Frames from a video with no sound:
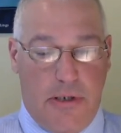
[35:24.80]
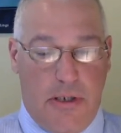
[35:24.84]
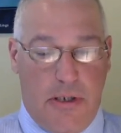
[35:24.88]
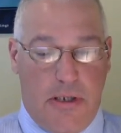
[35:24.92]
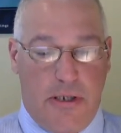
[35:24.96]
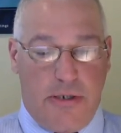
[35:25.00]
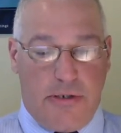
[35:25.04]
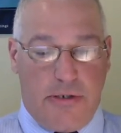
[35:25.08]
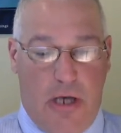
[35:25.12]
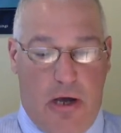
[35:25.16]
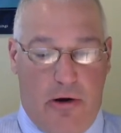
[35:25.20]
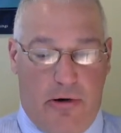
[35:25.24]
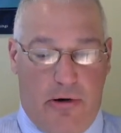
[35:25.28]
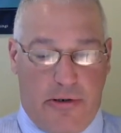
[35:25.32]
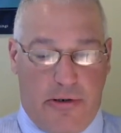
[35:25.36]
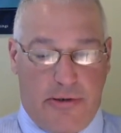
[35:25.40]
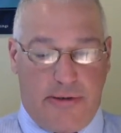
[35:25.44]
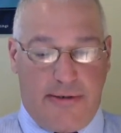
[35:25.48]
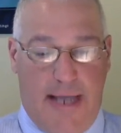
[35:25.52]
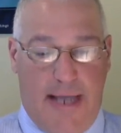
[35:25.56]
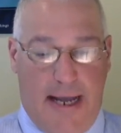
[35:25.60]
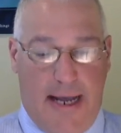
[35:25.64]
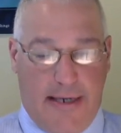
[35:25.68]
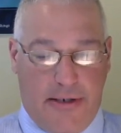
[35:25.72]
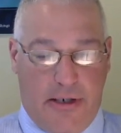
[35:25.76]
So,
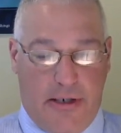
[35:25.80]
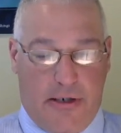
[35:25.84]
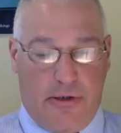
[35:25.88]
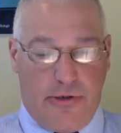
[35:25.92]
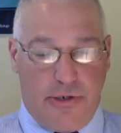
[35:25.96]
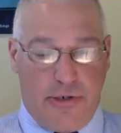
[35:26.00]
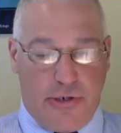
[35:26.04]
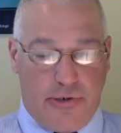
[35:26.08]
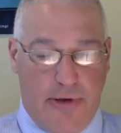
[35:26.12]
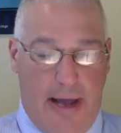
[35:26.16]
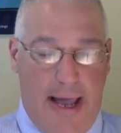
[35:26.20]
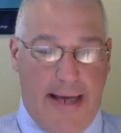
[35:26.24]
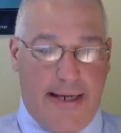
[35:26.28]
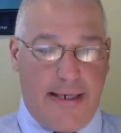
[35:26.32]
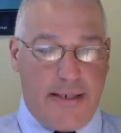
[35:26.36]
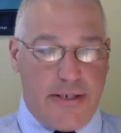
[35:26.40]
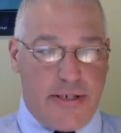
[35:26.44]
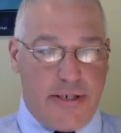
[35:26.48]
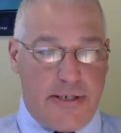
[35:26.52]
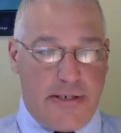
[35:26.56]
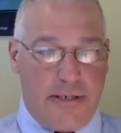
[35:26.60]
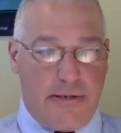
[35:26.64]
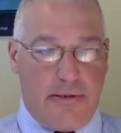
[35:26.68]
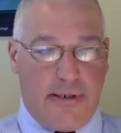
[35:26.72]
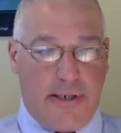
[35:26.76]
technical
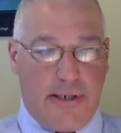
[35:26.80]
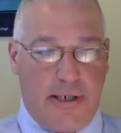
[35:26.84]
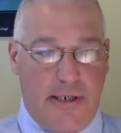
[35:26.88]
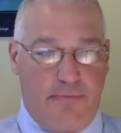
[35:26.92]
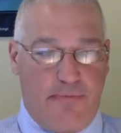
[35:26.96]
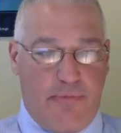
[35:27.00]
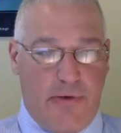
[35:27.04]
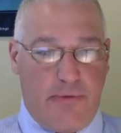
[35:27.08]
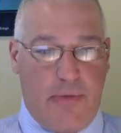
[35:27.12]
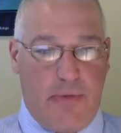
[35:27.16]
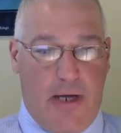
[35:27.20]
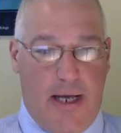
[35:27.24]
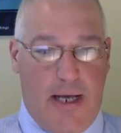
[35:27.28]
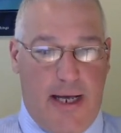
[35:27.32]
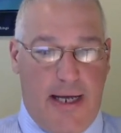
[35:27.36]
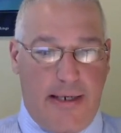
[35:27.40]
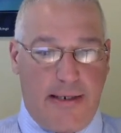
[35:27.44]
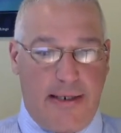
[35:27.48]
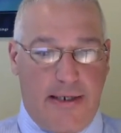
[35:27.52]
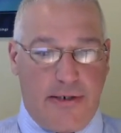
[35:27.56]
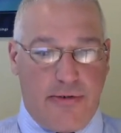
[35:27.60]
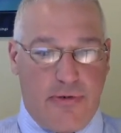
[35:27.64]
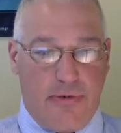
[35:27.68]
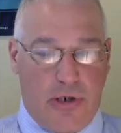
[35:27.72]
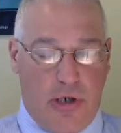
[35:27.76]
strategies to keep in mind
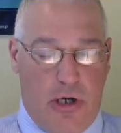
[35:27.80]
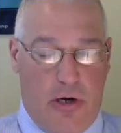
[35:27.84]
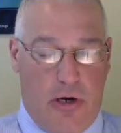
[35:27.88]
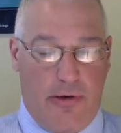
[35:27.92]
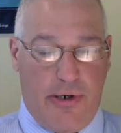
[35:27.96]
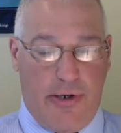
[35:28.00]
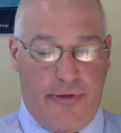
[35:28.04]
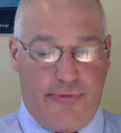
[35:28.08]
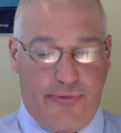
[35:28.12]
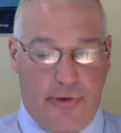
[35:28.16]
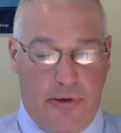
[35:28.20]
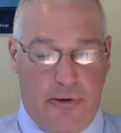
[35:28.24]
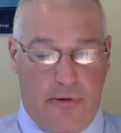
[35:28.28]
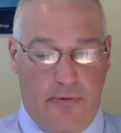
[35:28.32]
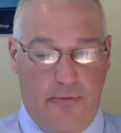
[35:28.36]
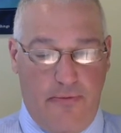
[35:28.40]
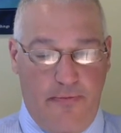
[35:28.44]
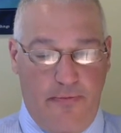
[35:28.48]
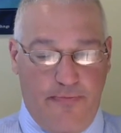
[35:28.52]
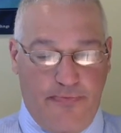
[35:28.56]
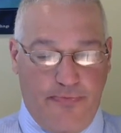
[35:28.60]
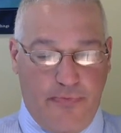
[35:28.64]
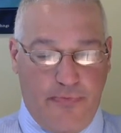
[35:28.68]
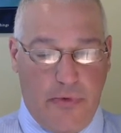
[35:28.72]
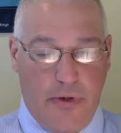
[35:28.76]
as we're going through.
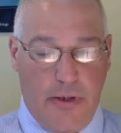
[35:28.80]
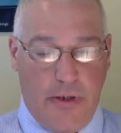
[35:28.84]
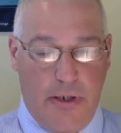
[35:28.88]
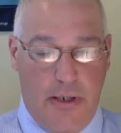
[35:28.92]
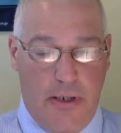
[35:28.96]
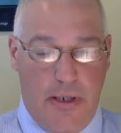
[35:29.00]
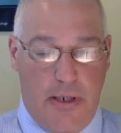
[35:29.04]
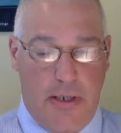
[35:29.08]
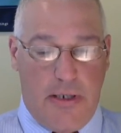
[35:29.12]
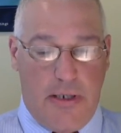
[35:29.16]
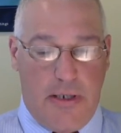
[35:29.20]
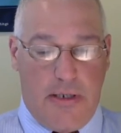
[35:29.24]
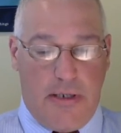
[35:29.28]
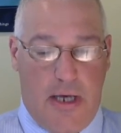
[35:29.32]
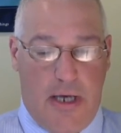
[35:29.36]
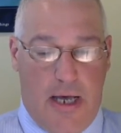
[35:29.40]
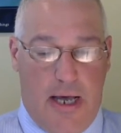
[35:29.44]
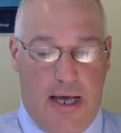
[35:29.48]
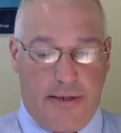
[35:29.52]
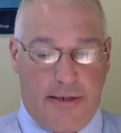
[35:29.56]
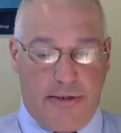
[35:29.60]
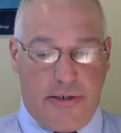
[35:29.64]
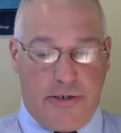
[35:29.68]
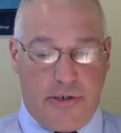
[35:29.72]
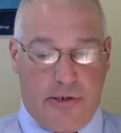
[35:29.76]

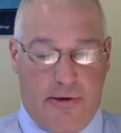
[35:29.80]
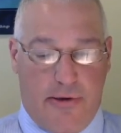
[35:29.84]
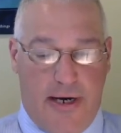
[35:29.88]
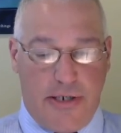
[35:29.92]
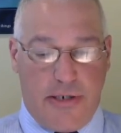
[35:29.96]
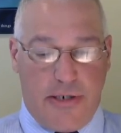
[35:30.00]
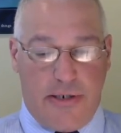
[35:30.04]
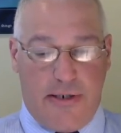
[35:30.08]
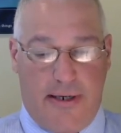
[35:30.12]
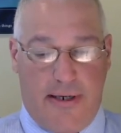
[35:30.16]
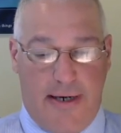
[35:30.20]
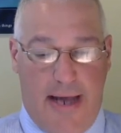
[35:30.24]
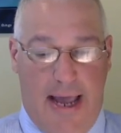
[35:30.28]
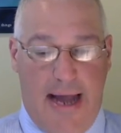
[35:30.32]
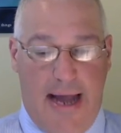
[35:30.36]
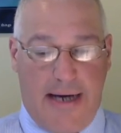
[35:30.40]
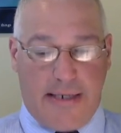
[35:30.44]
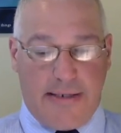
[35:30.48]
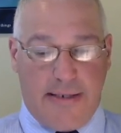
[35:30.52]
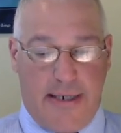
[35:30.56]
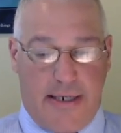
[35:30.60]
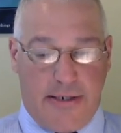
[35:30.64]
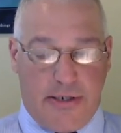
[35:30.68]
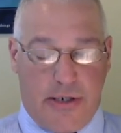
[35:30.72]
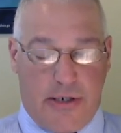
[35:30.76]
Discretionary
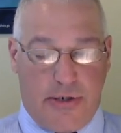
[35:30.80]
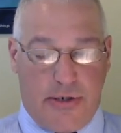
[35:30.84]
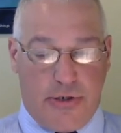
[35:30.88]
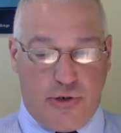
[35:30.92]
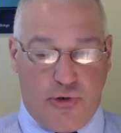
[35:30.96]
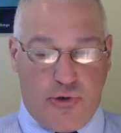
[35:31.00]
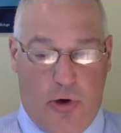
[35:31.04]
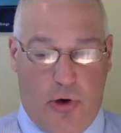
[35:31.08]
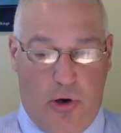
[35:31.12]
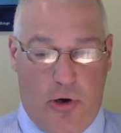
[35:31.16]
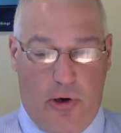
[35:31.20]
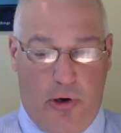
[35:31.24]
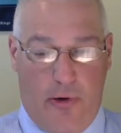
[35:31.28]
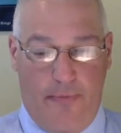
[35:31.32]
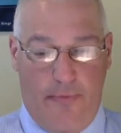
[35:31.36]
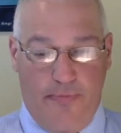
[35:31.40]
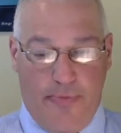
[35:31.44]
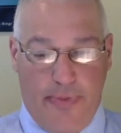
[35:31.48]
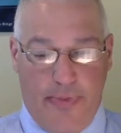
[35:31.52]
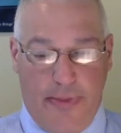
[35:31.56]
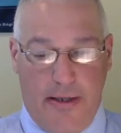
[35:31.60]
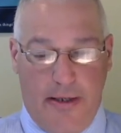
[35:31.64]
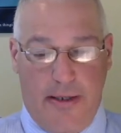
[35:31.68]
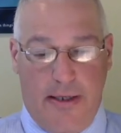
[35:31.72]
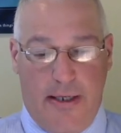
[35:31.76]
access control.
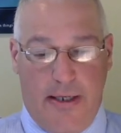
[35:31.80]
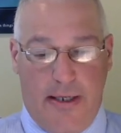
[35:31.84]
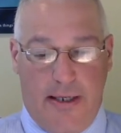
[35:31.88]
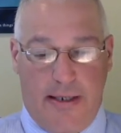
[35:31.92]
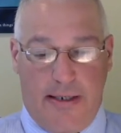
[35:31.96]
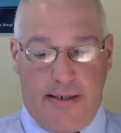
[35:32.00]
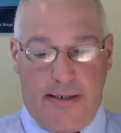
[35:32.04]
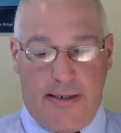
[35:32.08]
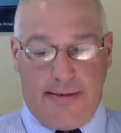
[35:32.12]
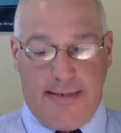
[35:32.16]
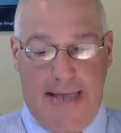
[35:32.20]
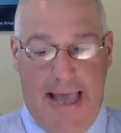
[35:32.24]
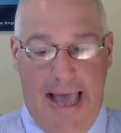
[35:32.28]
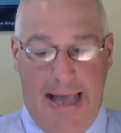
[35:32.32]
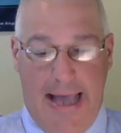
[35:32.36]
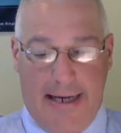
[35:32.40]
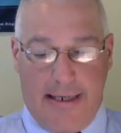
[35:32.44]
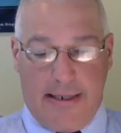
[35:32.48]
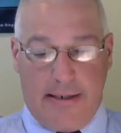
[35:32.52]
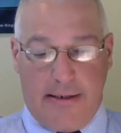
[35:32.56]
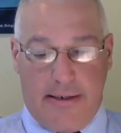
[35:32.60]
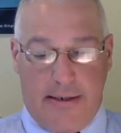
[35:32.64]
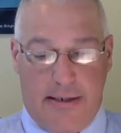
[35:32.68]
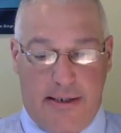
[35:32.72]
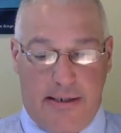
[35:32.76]
DAC
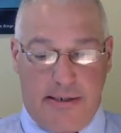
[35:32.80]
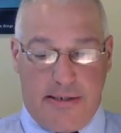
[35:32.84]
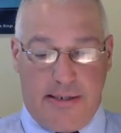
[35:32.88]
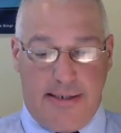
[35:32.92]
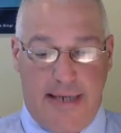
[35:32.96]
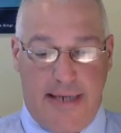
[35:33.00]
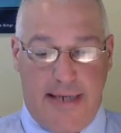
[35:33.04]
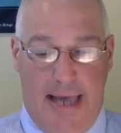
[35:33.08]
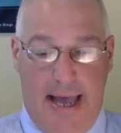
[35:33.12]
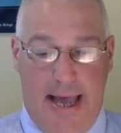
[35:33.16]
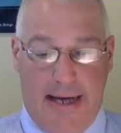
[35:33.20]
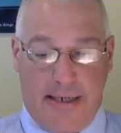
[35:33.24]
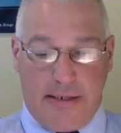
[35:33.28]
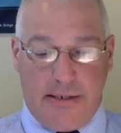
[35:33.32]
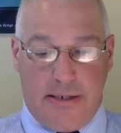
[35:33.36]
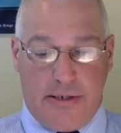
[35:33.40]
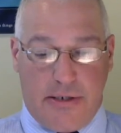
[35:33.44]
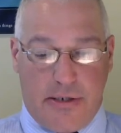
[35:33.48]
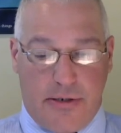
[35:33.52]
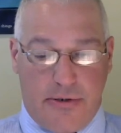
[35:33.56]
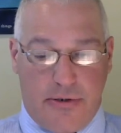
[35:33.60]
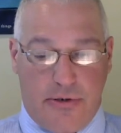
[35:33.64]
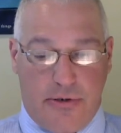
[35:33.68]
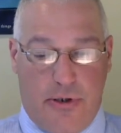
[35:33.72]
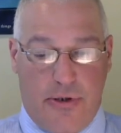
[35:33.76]
is the access
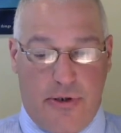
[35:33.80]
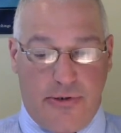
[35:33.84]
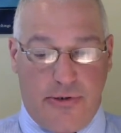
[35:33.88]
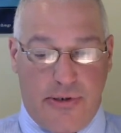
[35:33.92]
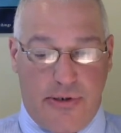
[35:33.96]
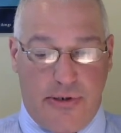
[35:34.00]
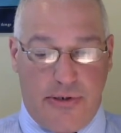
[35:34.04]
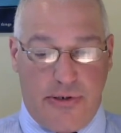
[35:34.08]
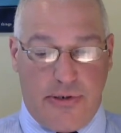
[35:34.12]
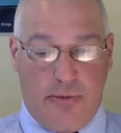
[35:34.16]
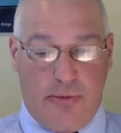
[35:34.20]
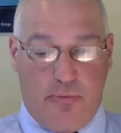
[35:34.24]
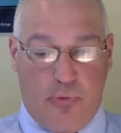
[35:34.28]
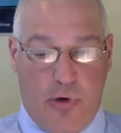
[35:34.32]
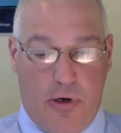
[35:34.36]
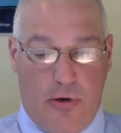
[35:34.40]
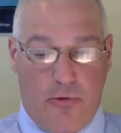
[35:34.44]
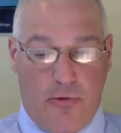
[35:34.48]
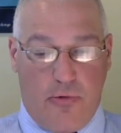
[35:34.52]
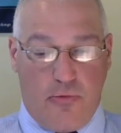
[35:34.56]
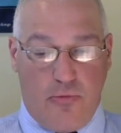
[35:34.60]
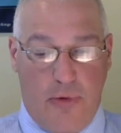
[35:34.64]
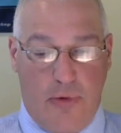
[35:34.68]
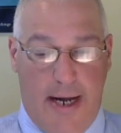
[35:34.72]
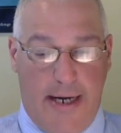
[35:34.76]
control system where
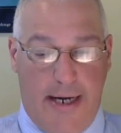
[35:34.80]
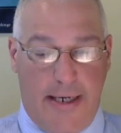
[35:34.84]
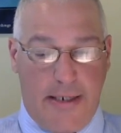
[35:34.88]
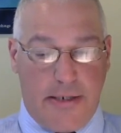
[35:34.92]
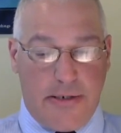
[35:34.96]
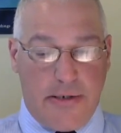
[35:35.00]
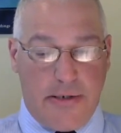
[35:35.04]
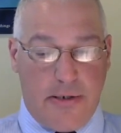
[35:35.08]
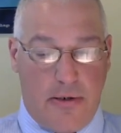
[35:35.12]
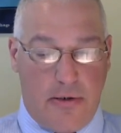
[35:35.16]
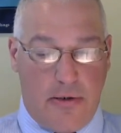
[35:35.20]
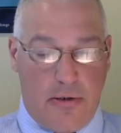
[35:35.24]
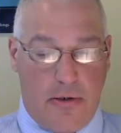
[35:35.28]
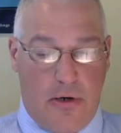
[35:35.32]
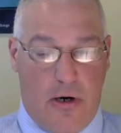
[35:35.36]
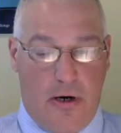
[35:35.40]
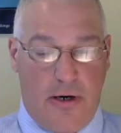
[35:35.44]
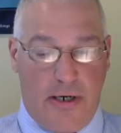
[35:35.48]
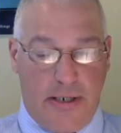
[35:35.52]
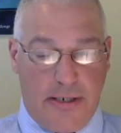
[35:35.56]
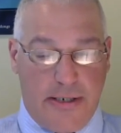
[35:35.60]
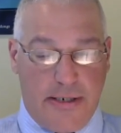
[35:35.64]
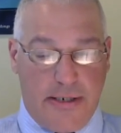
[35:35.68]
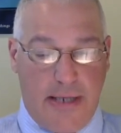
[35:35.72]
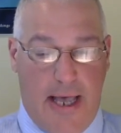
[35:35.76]
rights are
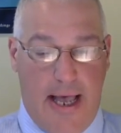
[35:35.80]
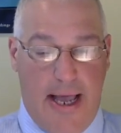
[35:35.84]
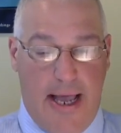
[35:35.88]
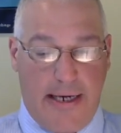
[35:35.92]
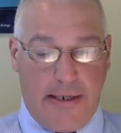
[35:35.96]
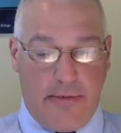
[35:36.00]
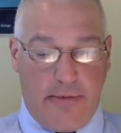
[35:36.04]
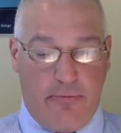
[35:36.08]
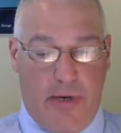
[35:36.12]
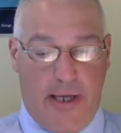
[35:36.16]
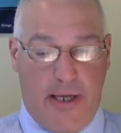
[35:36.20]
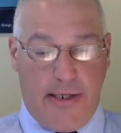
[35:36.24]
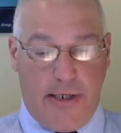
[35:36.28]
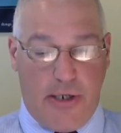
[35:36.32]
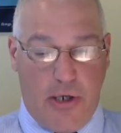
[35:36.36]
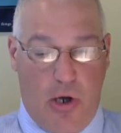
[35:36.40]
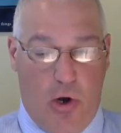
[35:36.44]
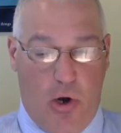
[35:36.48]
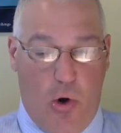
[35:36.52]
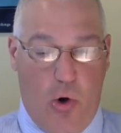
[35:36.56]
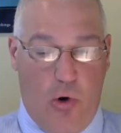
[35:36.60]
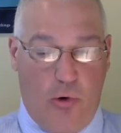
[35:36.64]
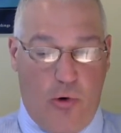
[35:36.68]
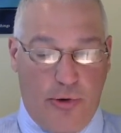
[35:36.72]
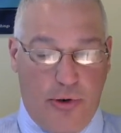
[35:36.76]
assigned by the
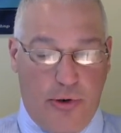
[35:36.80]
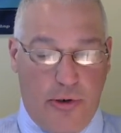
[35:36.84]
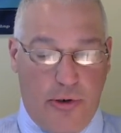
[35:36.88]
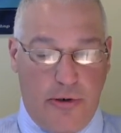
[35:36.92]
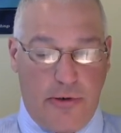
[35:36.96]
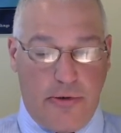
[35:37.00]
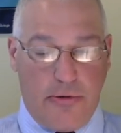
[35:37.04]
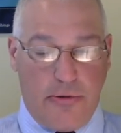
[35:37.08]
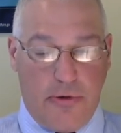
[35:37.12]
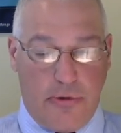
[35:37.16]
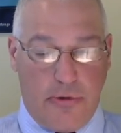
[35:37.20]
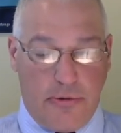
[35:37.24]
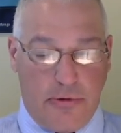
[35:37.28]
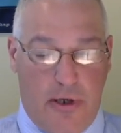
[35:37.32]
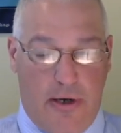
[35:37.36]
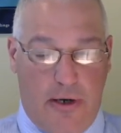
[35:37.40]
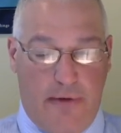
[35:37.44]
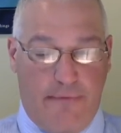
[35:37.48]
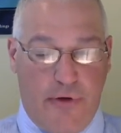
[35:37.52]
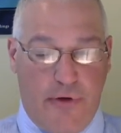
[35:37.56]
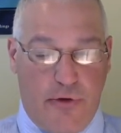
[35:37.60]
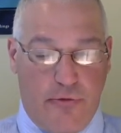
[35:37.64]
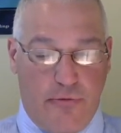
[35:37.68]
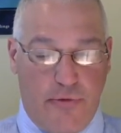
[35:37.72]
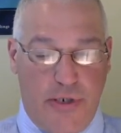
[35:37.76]
owner of
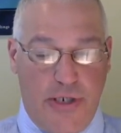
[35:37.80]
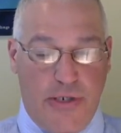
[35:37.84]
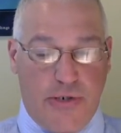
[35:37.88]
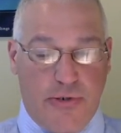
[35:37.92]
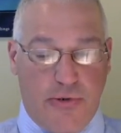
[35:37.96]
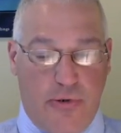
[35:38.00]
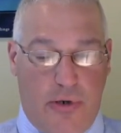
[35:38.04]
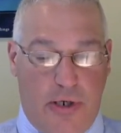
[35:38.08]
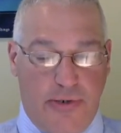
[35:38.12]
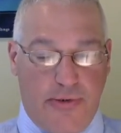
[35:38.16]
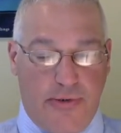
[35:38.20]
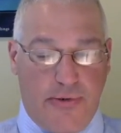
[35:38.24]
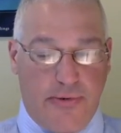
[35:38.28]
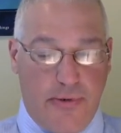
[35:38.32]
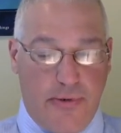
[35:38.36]
the resource.